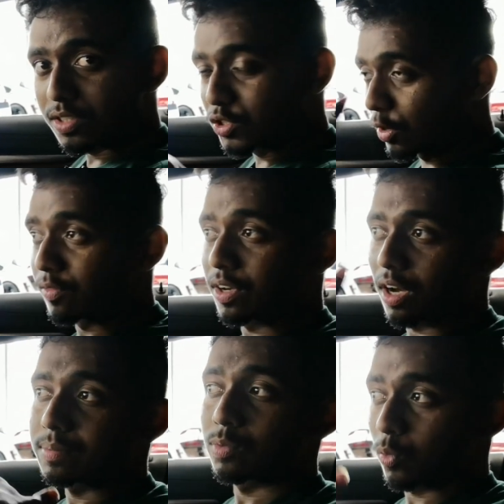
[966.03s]
So if the
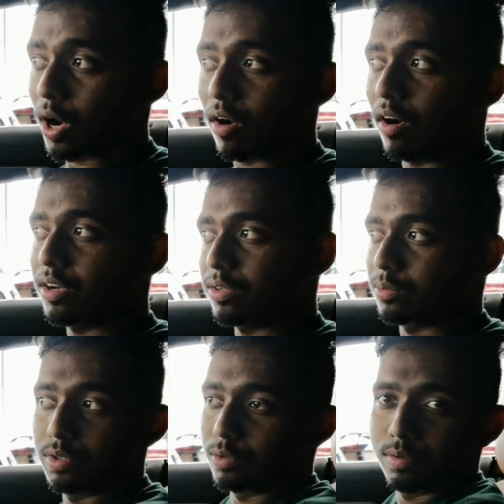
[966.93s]
cops, where are you?
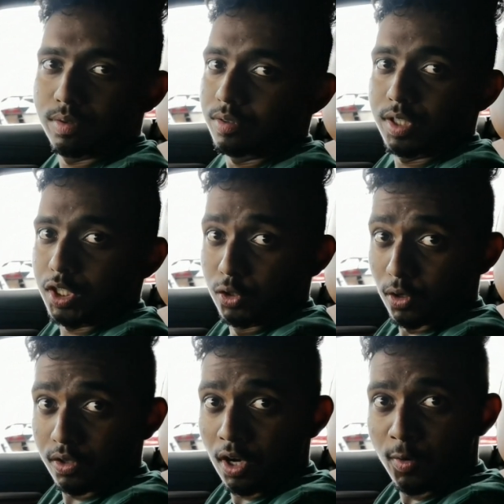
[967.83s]
You
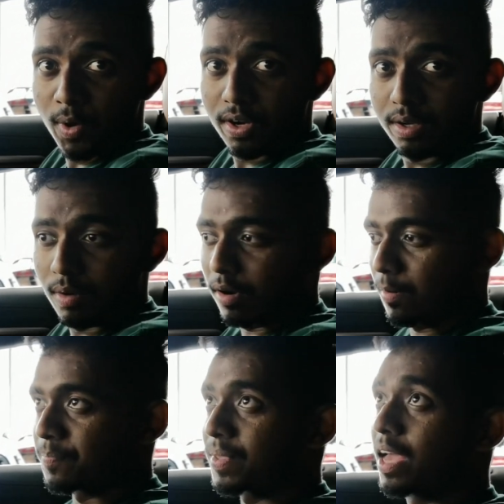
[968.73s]
don't know where you are.
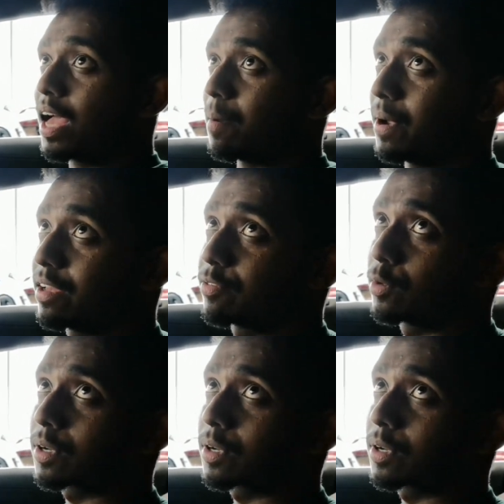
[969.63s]
But if you